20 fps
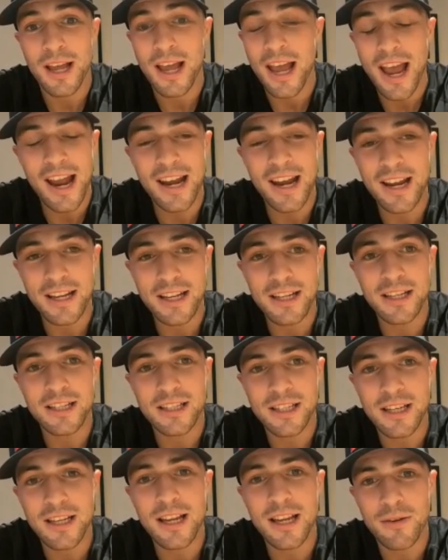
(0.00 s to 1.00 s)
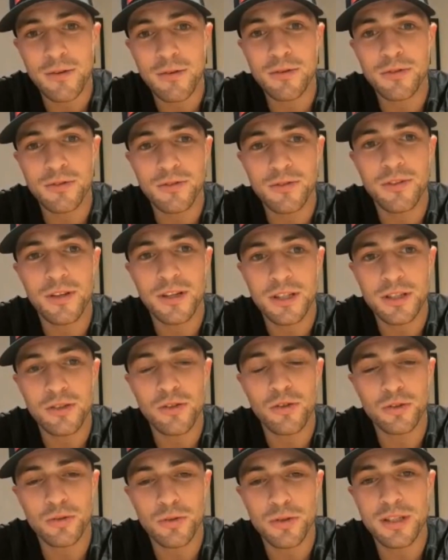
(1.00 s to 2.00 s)
and he
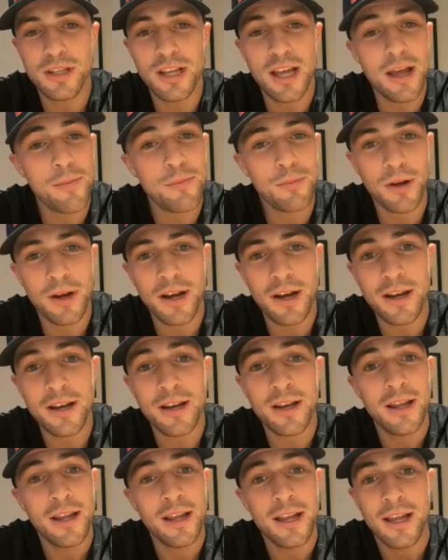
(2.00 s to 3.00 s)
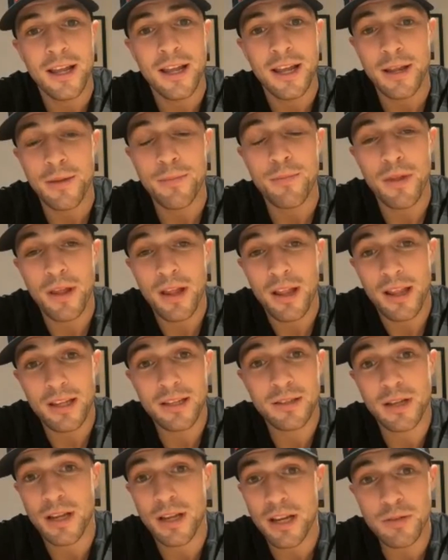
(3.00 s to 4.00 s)
stuck to his game plan, and he
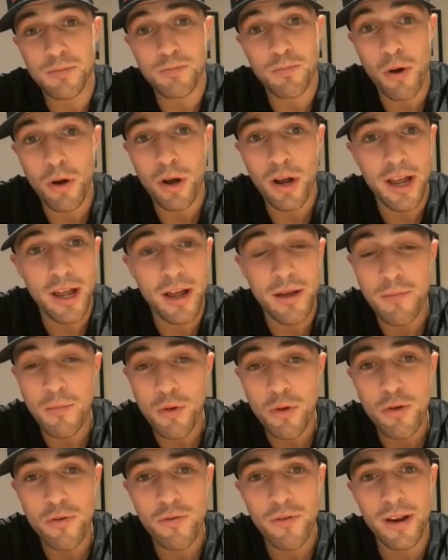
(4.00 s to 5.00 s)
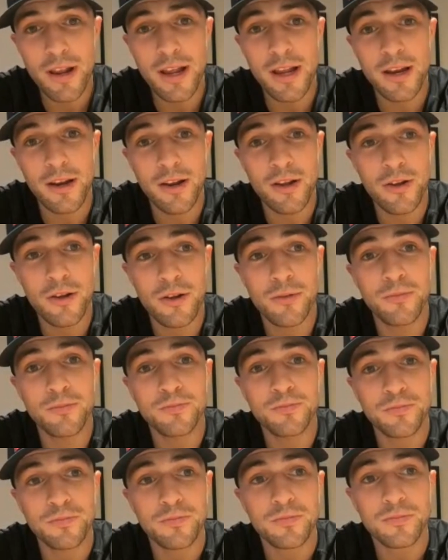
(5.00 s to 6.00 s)
just hit and move in it, and
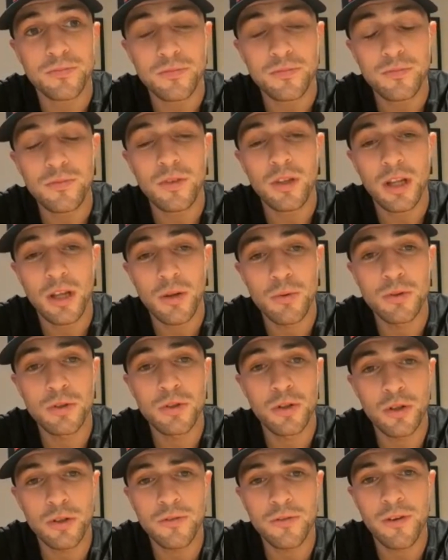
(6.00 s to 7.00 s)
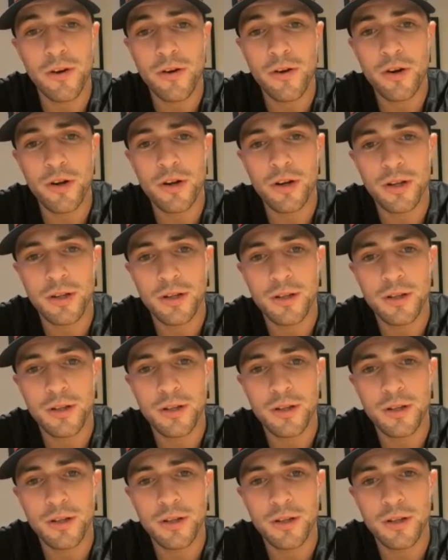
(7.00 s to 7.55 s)
he was good, very good.